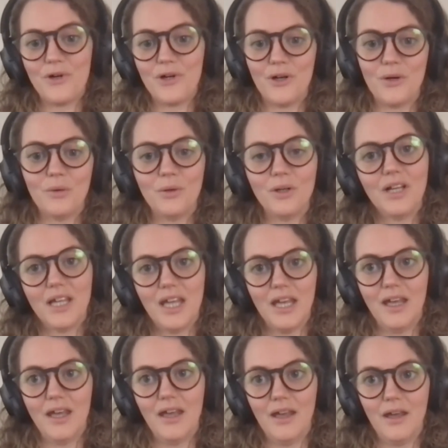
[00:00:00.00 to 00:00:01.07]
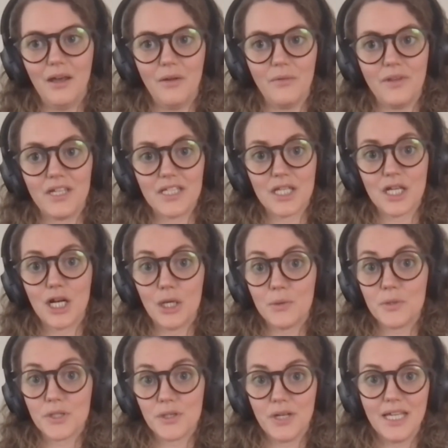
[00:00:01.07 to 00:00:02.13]
role that's
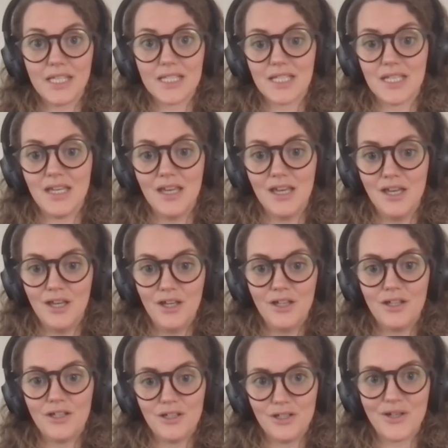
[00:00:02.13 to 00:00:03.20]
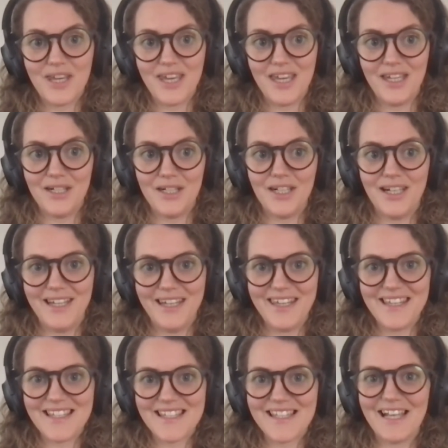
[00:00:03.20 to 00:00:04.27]
close to that, you can
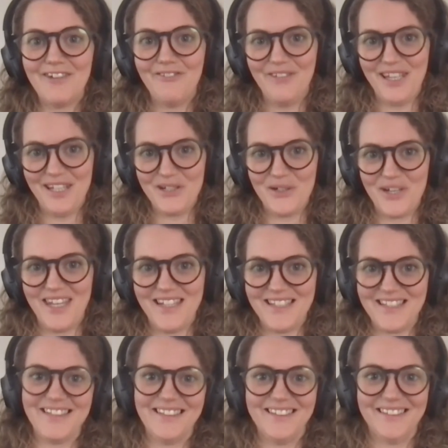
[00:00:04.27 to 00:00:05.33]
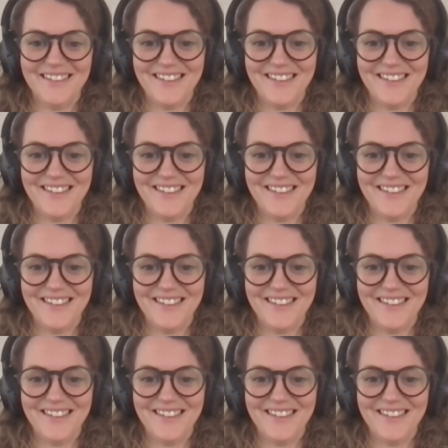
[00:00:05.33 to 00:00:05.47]
like self-educate.